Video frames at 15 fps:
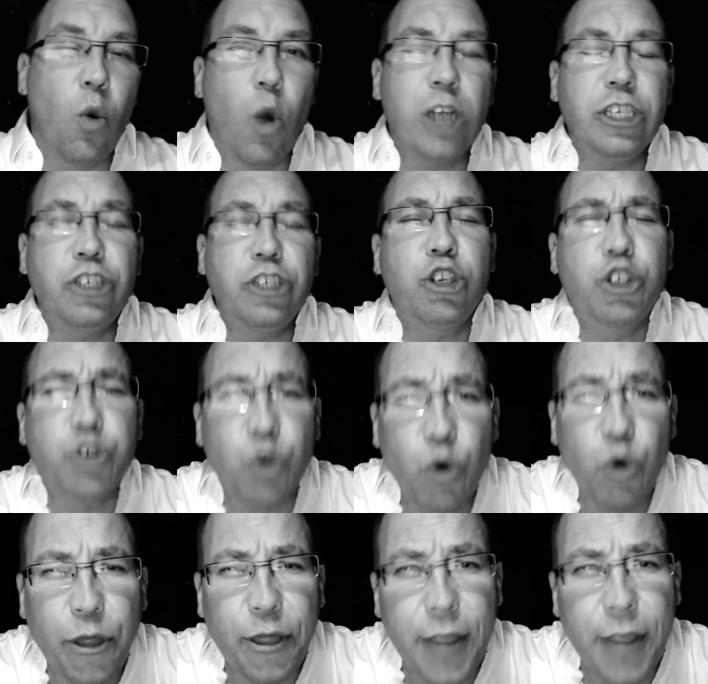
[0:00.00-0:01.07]
What's the
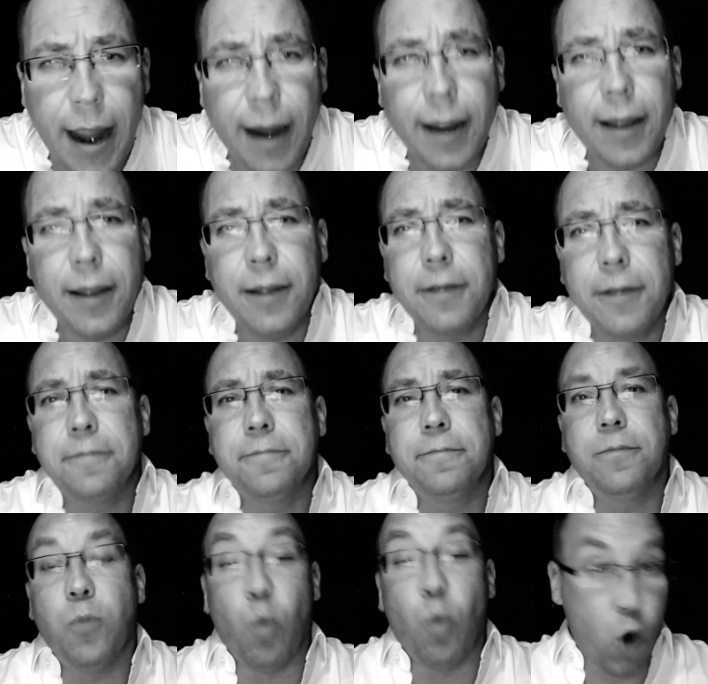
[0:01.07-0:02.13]
truth there?
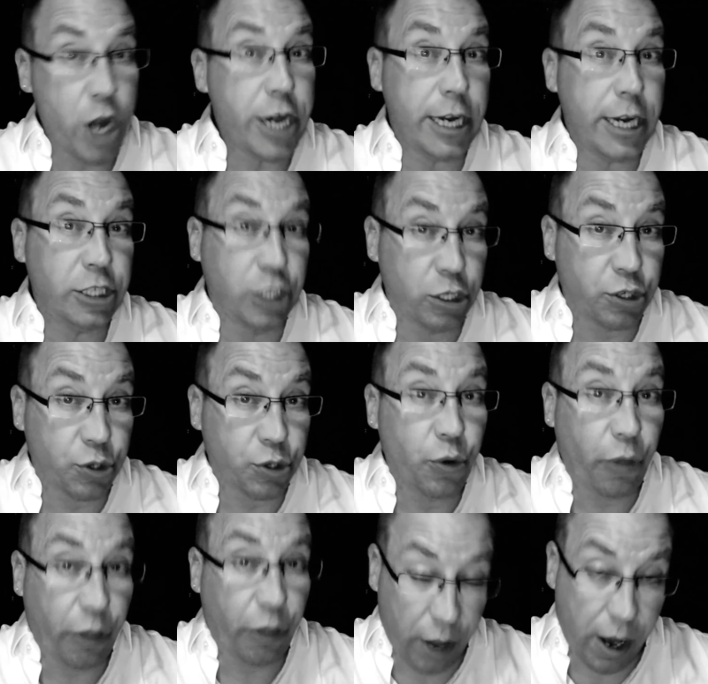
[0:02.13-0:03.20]
What is the
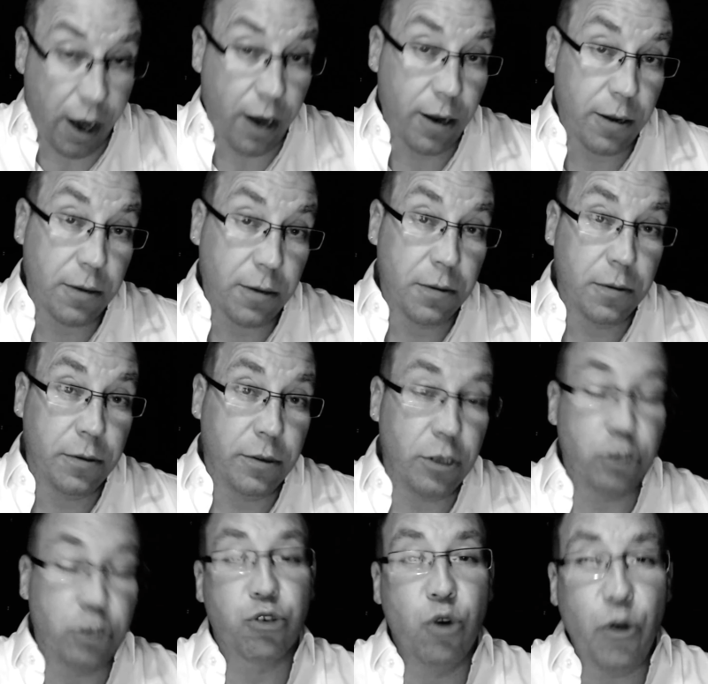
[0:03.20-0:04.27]
truth there?
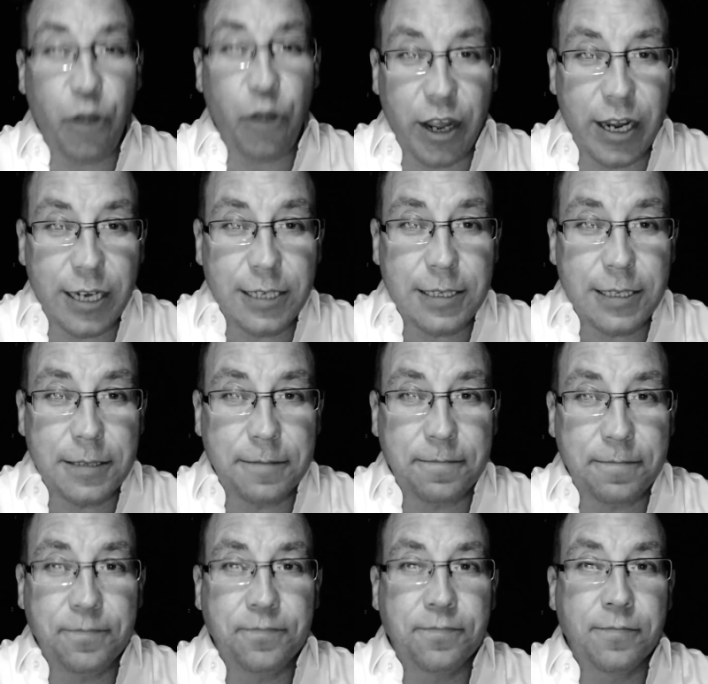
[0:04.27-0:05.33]
The truth is,
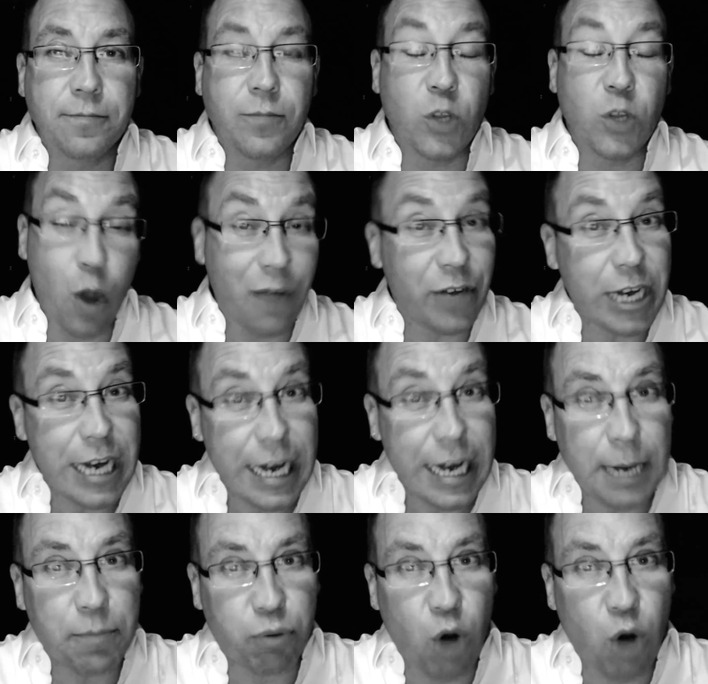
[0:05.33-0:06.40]
you have an
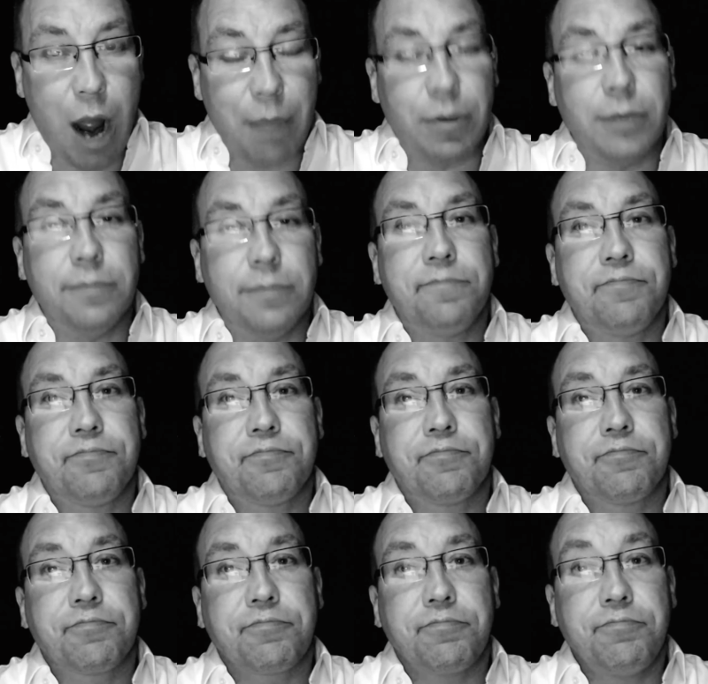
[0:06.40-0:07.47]
eating problem.
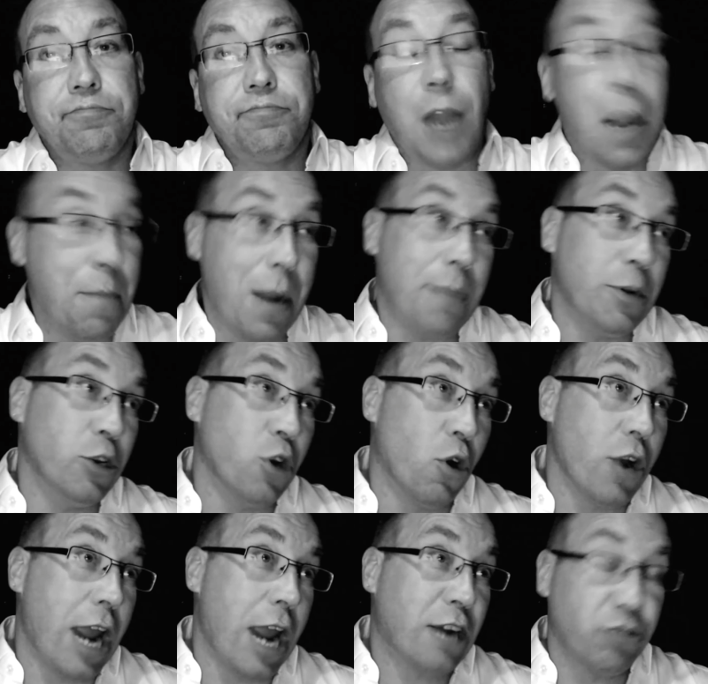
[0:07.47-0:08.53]
And maybe you
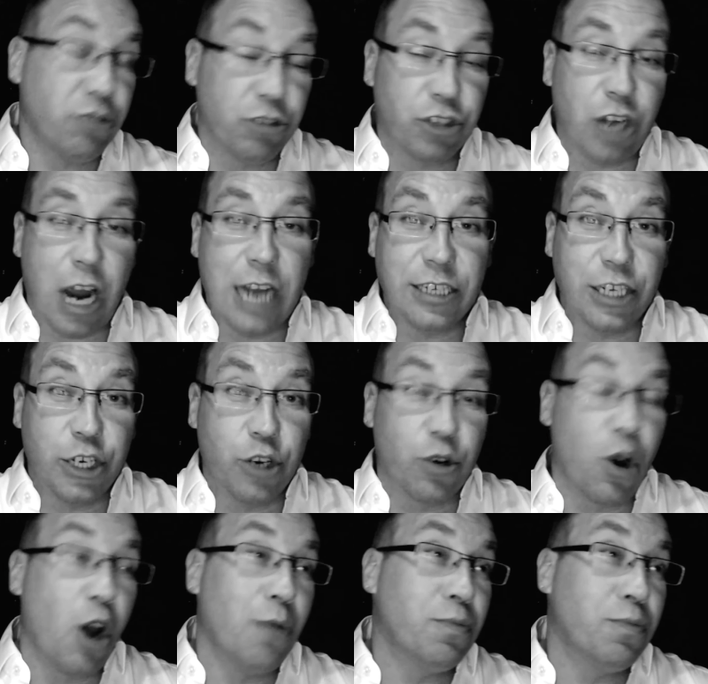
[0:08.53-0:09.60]
don't exercise and
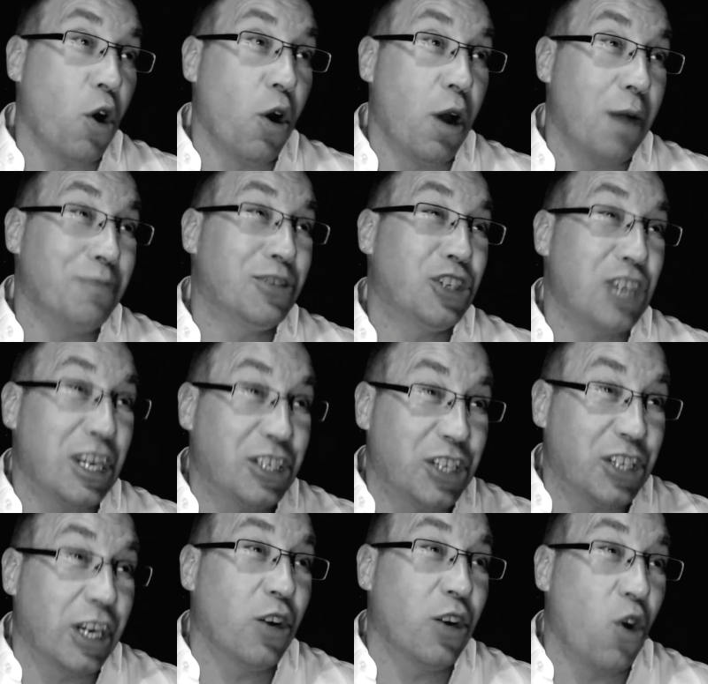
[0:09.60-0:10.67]
you're
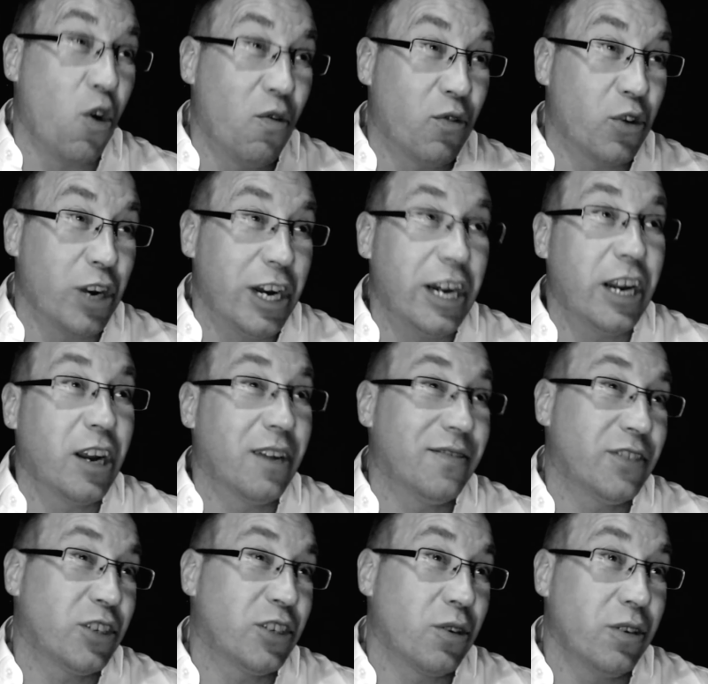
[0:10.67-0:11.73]
obsessing and overeating
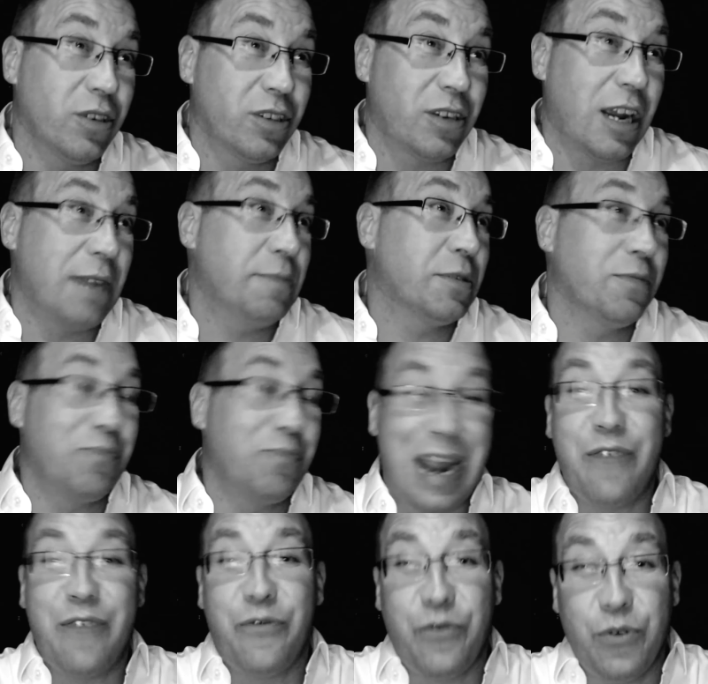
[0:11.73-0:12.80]
of certain types of
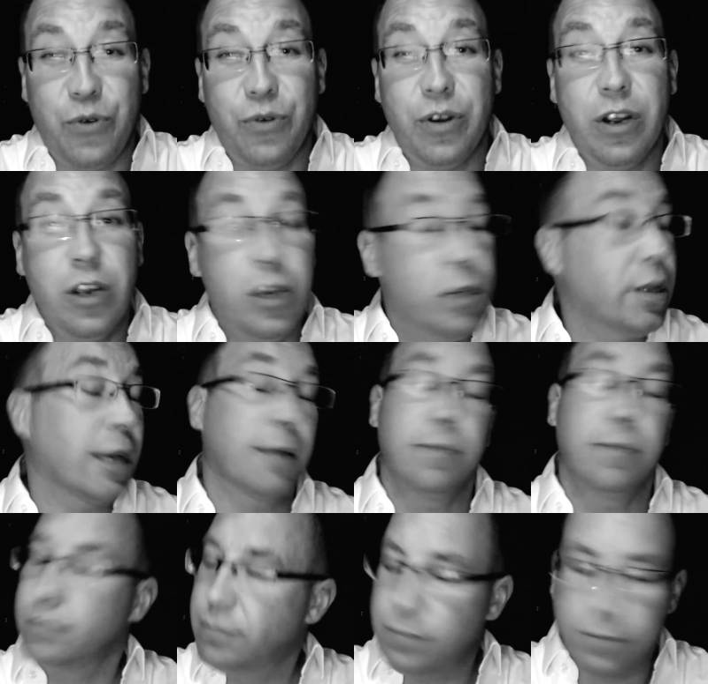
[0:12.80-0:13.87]
bad food.
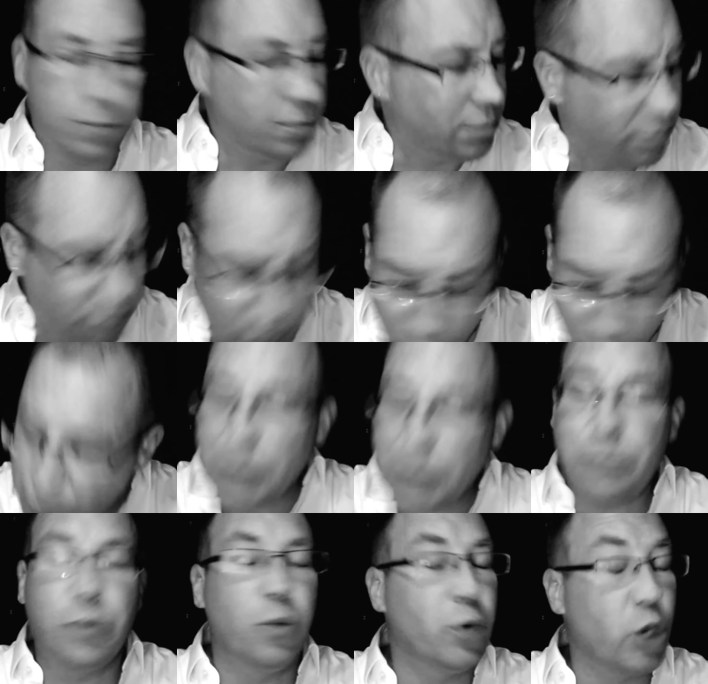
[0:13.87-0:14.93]
Like most
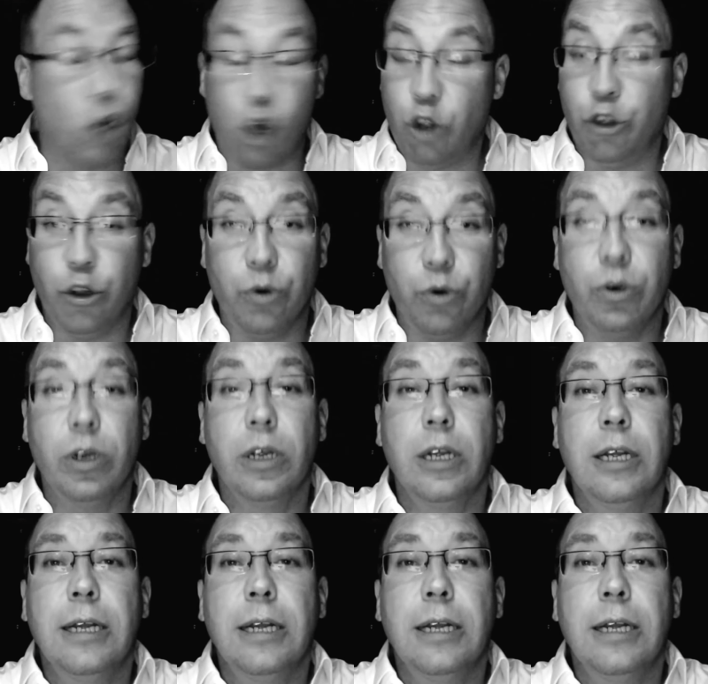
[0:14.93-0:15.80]
people, we all do.